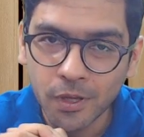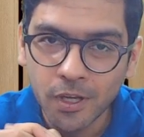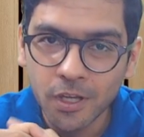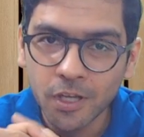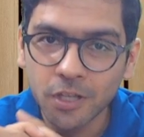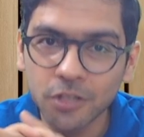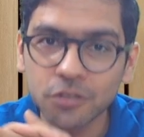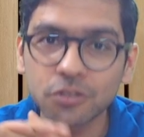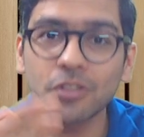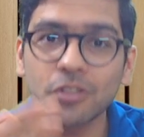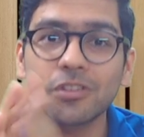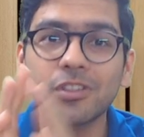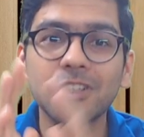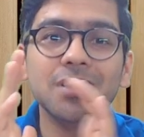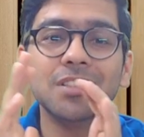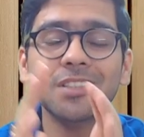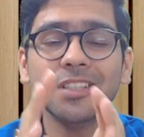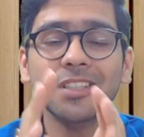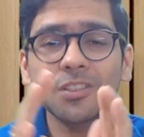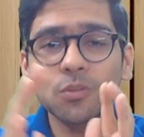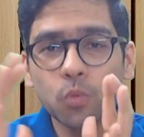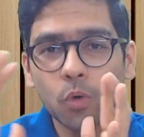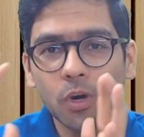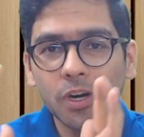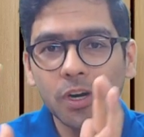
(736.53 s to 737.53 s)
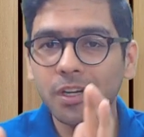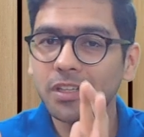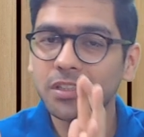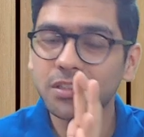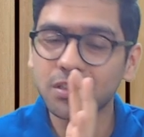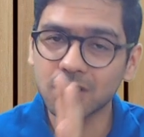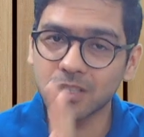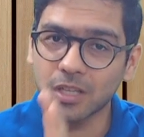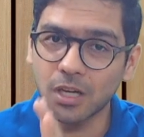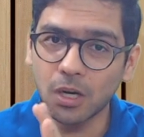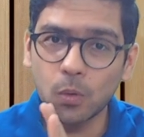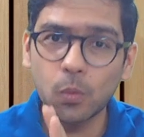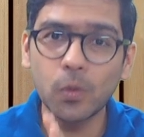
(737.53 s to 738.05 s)
So this is what is
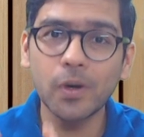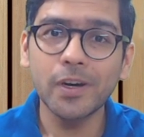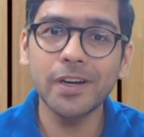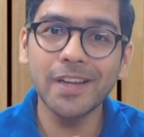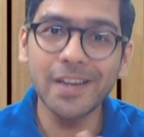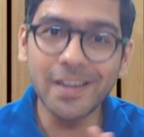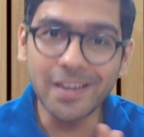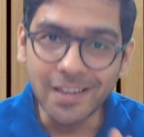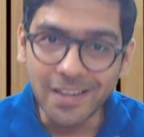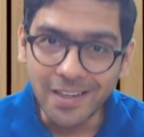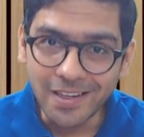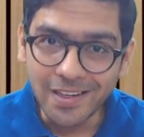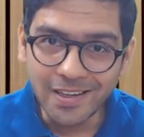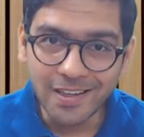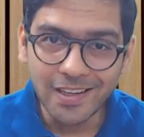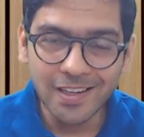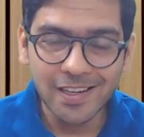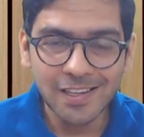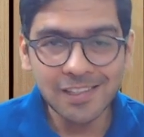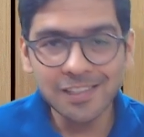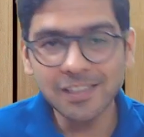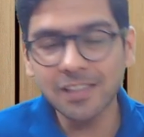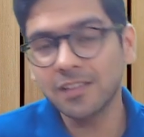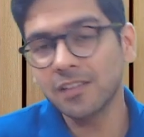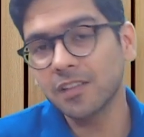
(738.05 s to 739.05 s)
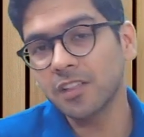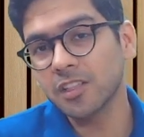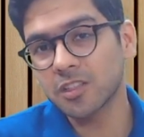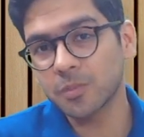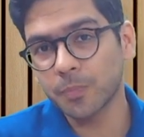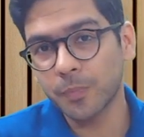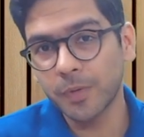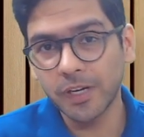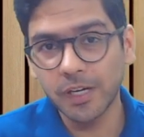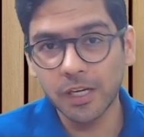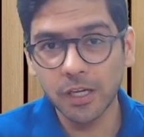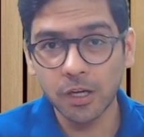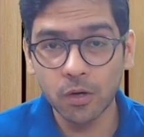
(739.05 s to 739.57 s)
covered in detail in this
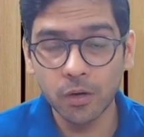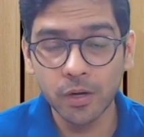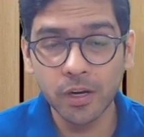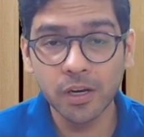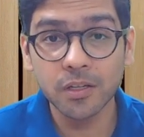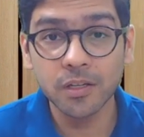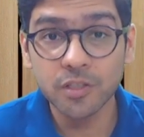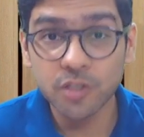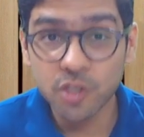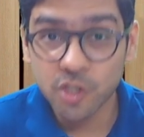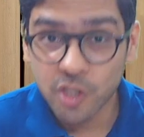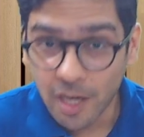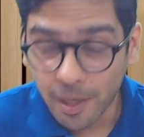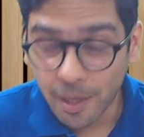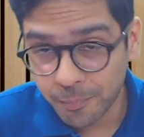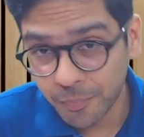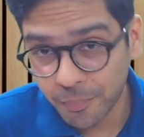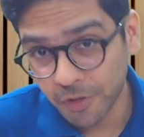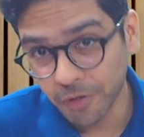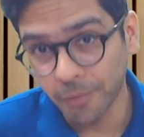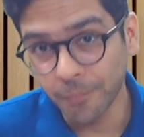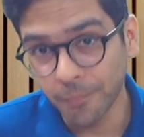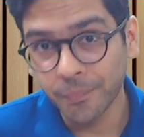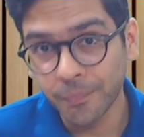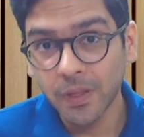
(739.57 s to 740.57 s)
particular chapter.